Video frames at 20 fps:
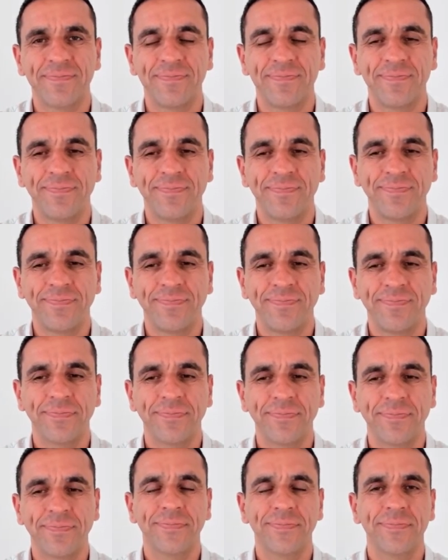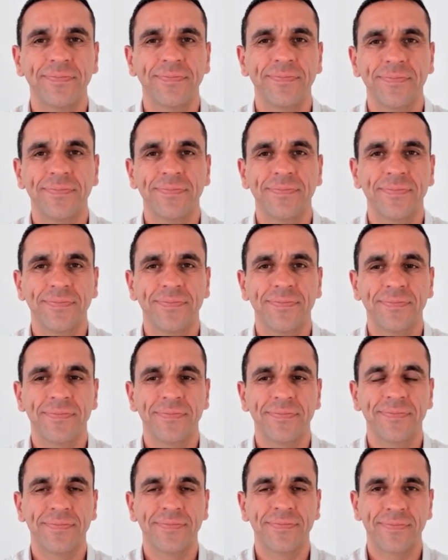
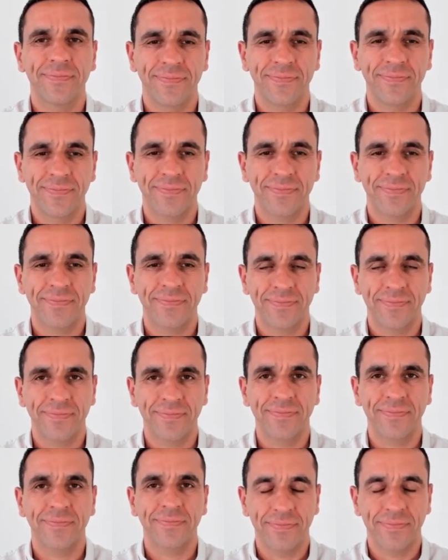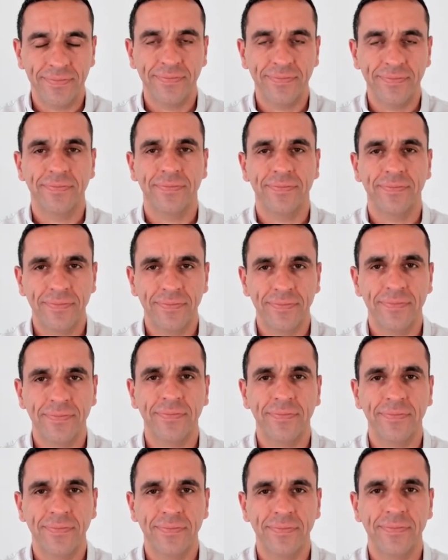
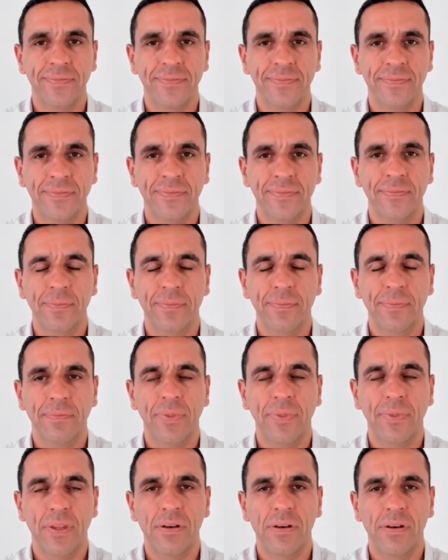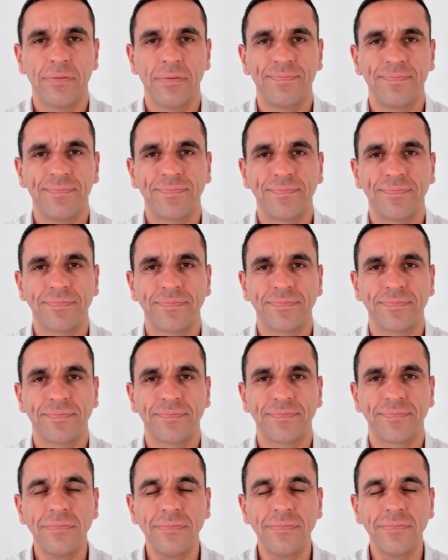
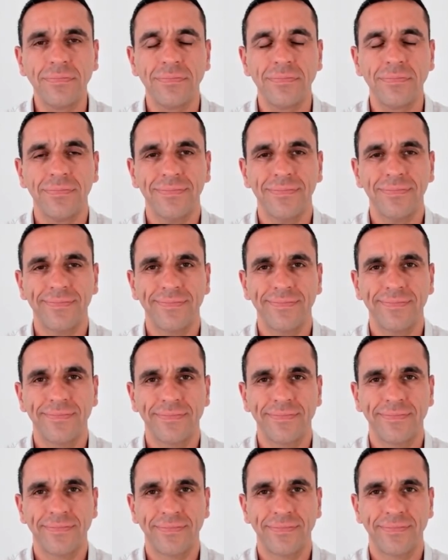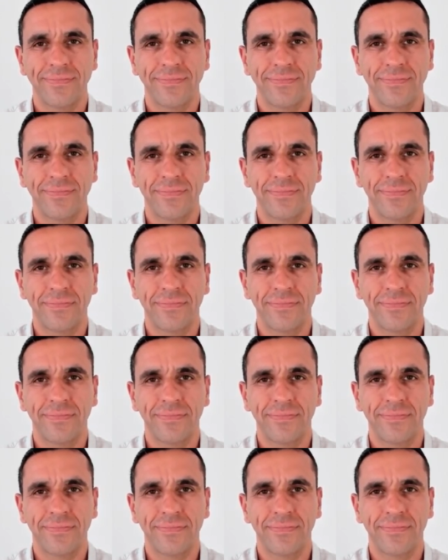(not speaking)